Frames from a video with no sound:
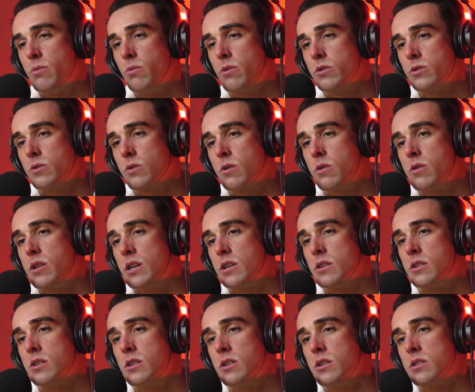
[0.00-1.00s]
What sort of
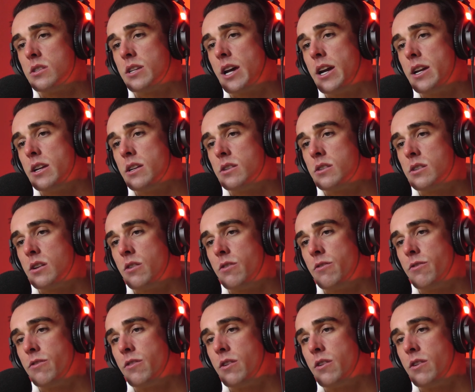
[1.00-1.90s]
things do you say to yourself